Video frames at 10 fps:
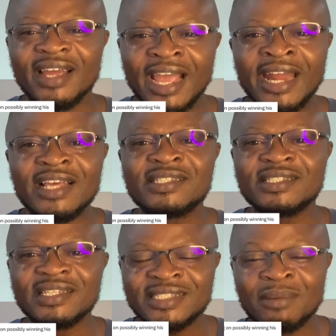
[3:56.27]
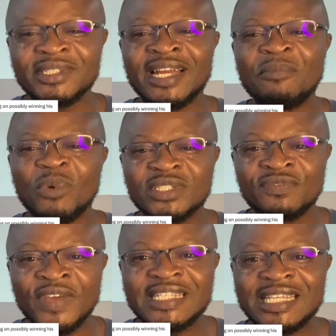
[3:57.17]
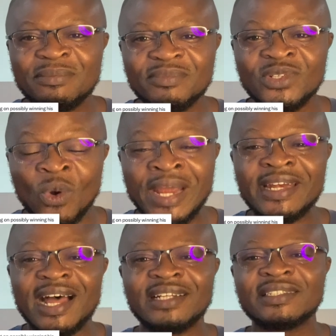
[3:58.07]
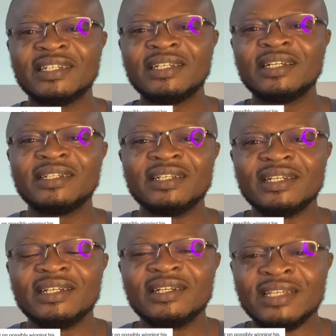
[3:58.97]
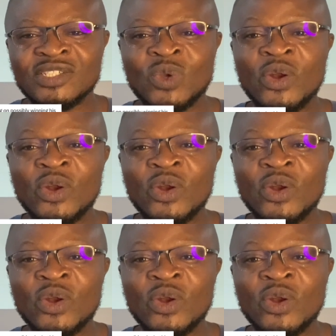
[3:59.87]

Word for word: It is something that motivates him, knowing that he's going